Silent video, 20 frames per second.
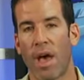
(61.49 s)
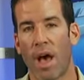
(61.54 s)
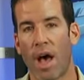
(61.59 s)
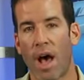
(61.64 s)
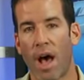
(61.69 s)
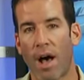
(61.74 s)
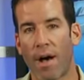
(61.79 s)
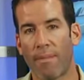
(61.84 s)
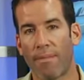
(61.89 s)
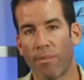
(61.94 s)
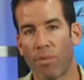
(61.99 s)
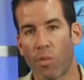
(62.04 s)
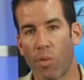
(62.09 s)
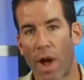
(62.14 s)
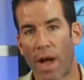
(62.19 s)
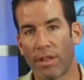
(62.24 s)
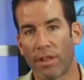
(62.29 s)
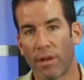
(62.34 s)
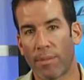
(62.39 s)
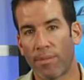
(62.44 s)
um,
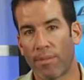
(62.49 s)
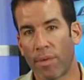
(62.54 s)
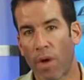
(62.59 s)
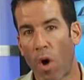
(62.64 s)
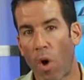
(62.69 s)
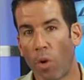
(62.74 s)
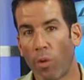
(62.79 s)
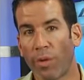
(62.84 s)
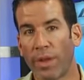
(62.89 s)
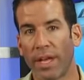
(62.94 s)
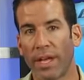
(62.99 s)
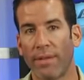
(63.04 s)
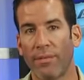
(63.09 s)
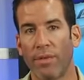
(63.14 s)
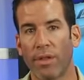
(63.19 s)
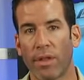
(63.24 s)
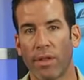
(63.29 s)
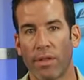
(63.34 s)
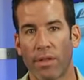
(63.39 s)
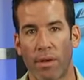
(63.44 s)
wound up
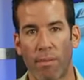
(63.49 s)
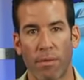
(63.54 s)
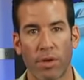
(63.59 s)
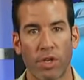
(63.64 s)
holding the